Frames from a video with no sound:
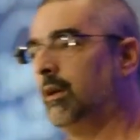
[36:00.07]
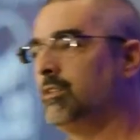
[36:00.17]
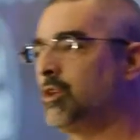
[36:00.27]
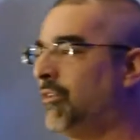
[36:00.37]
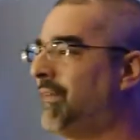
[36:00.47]

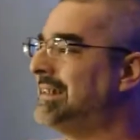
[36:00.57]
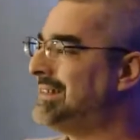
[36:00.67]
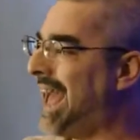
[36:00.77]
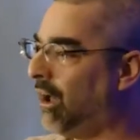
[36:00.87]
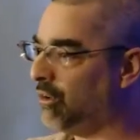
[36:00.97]
So if I
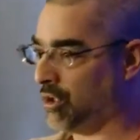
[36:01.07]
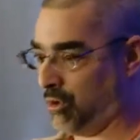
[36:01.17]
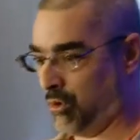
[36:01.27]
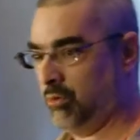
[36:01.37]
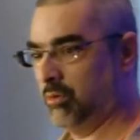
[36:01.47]
tell
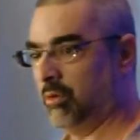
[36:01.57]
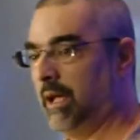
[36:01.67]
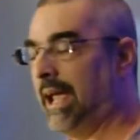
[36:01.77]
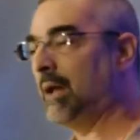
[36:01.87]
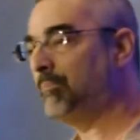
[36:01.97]
you, in a